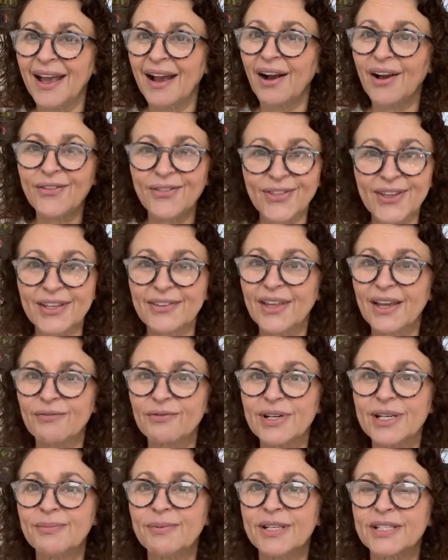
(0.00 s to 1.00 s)
I think that
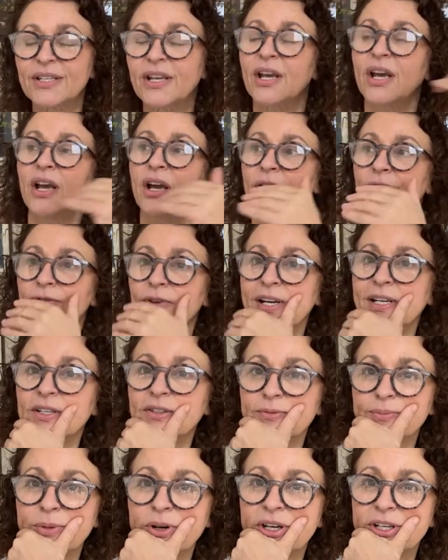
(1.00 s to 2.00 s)
really makes a friend
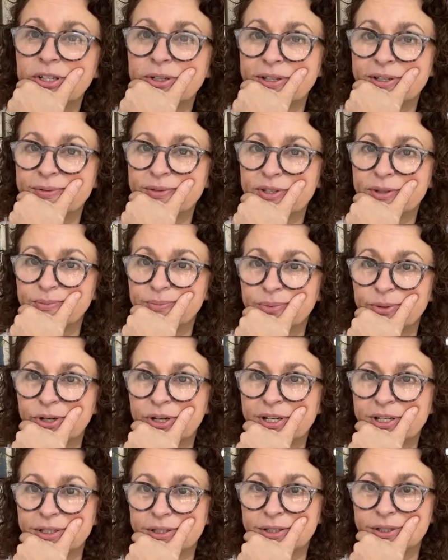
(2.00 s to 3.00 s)
of mine who lives in
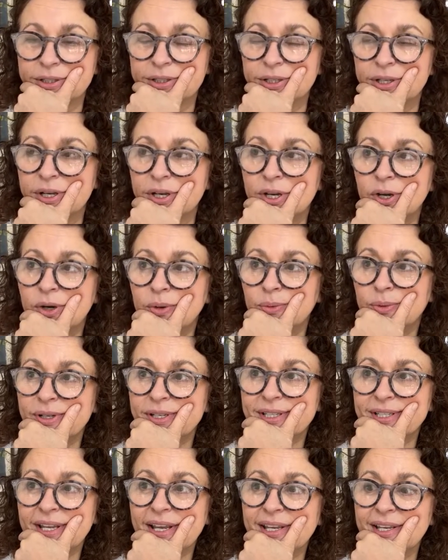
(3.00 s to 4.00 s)
Brighton
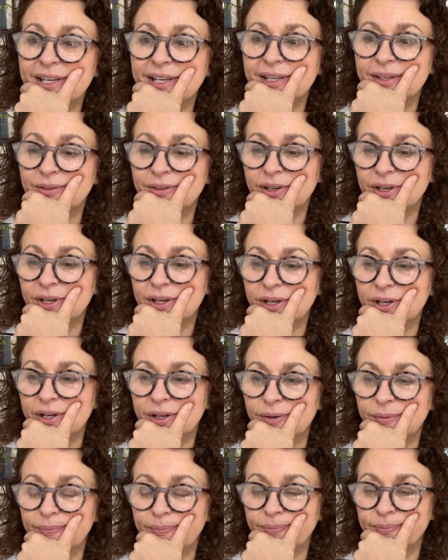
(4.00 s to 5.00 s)
was saying that
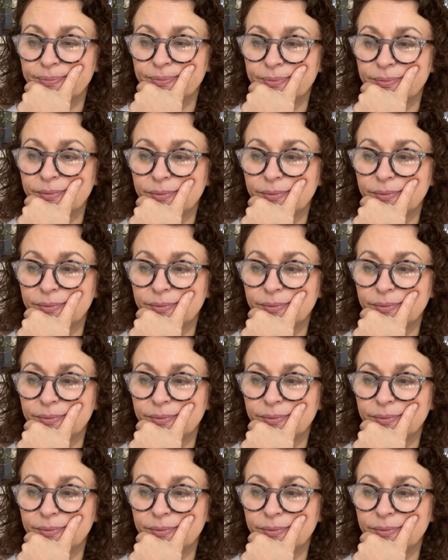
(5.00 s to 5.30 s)
um,